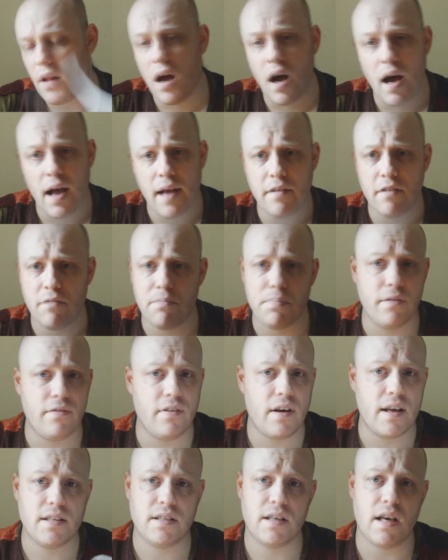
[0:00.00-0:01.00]
I
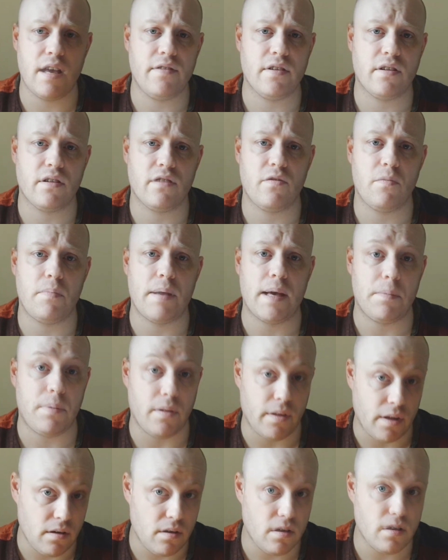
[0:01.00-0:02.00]
provide services for
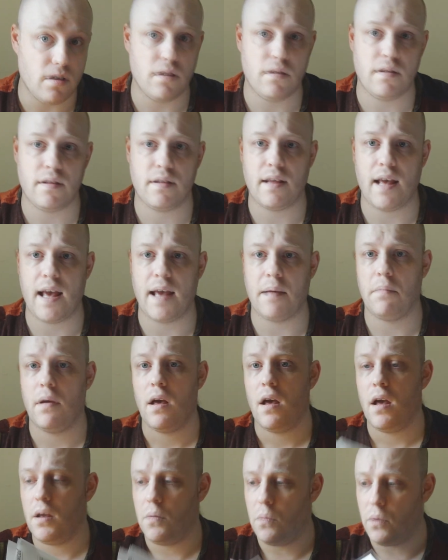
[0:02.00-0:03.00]
people. You can do the same.
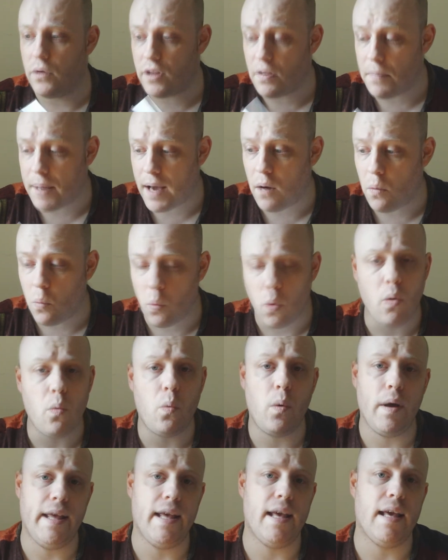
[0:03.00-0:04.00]
It's about
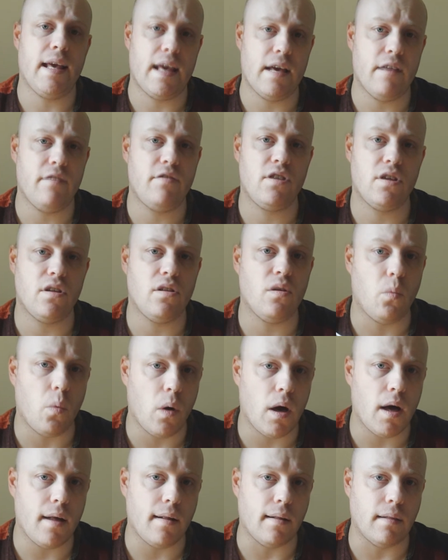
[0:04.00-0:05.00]
what we can give to the
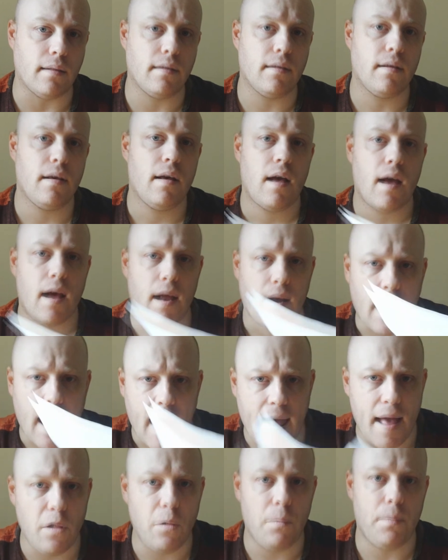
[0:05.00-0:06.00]
world and
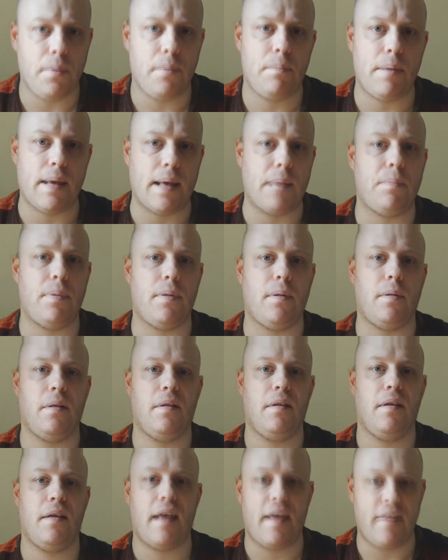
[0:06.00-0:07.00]
help
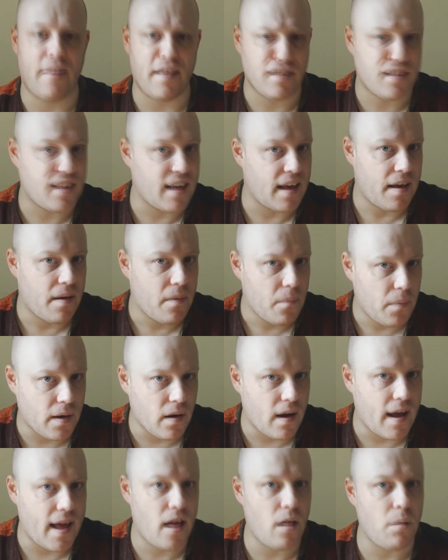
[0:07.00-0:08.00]
people. And that's it. We've
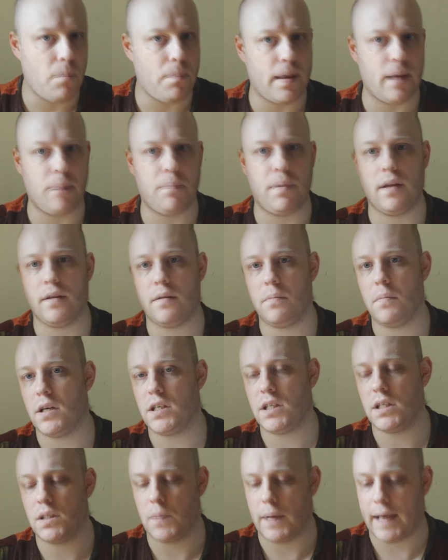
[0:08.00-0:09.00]
got to help people as
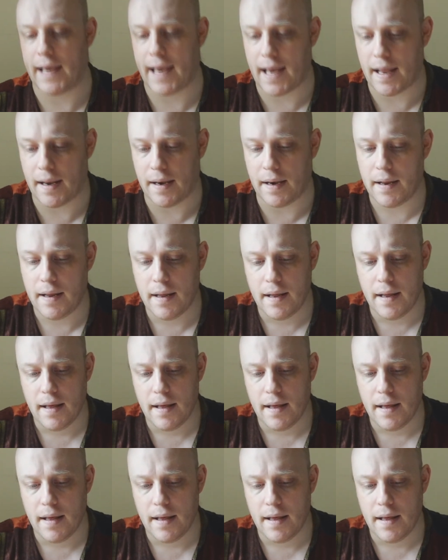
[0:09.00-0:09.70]
much as we can.